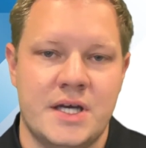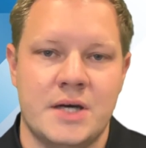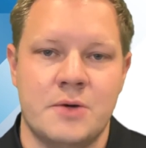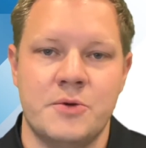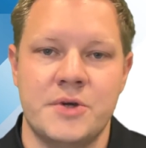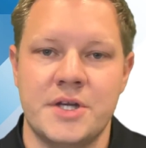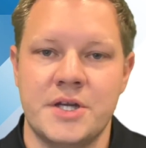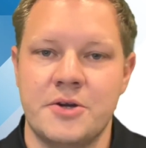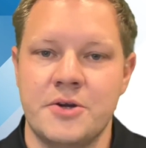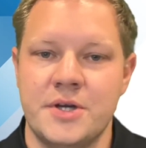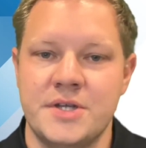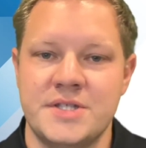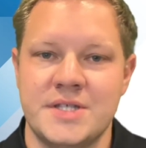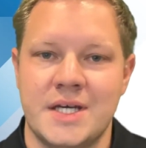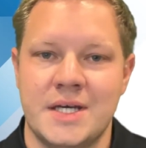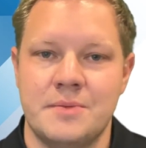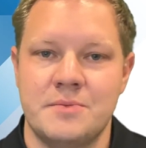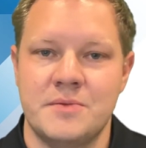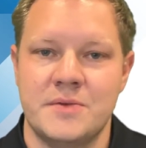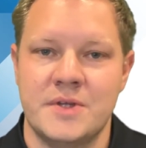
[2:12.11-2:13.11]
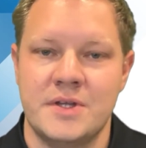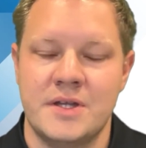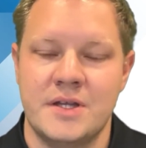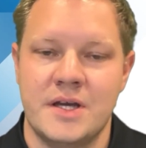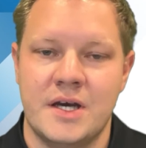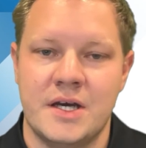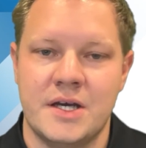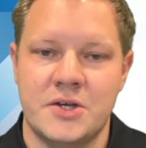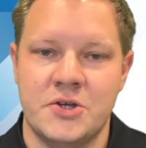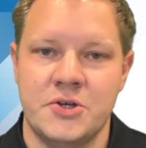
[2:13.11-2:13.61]
We had a great time
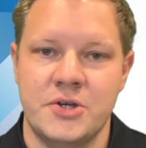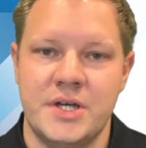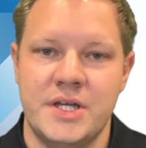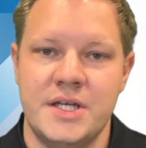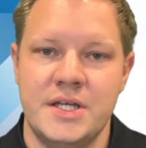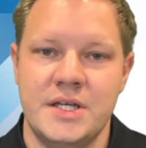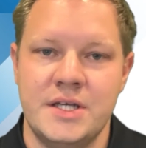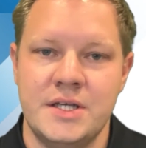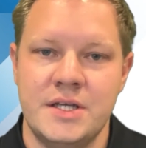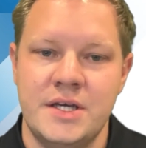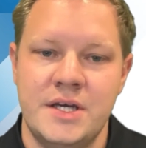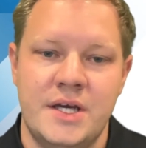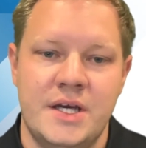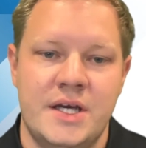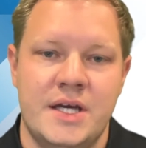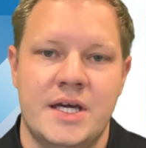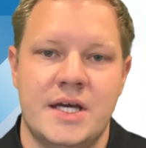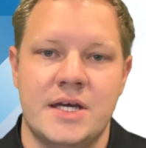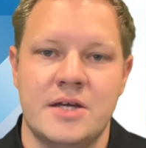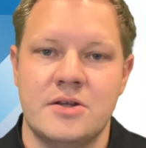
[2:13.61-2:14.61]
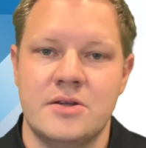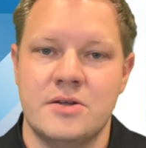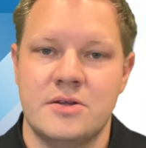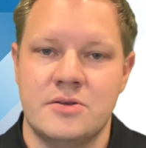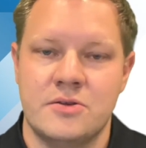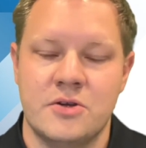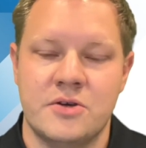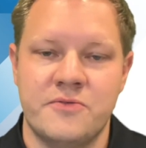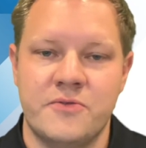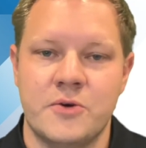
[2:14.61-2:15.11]
creating it, and I
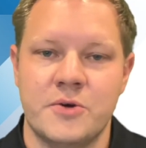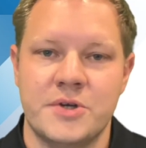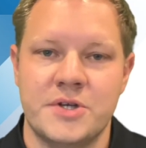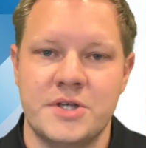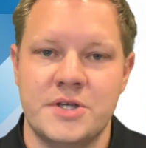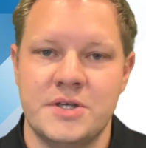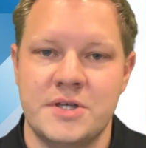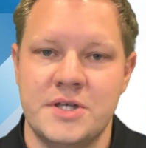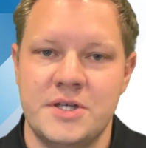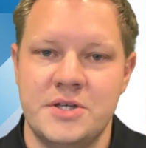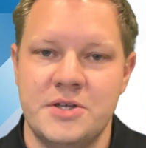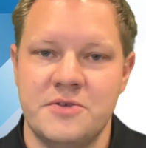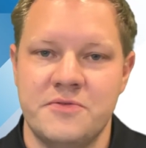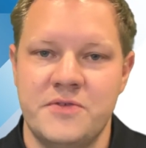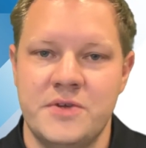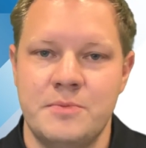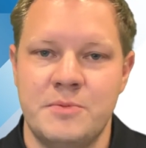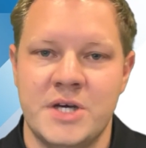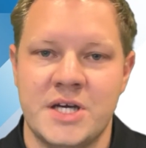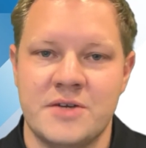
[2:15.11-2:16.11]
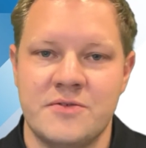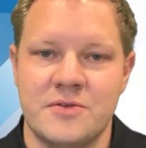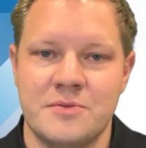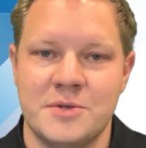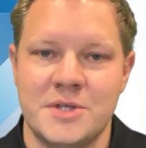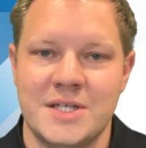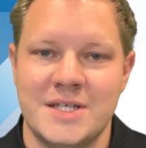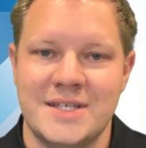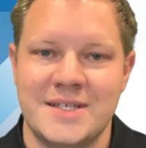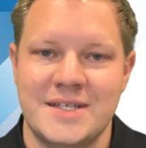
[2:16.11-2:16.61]
look forward to getting your feedback from
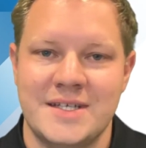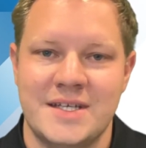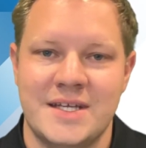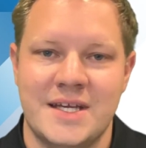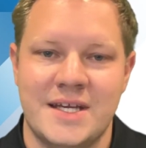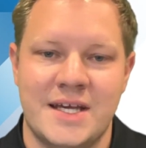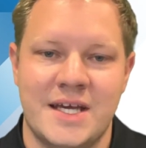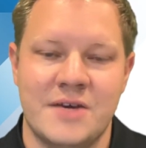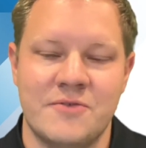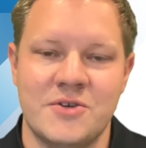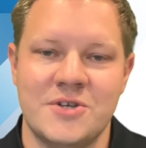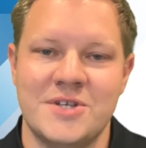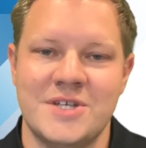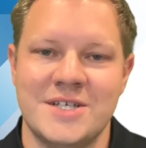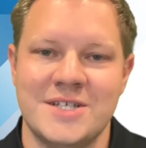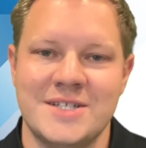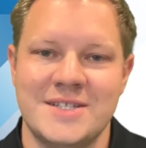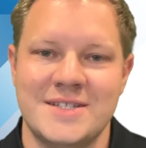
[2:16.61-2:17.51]
it. Have a good day.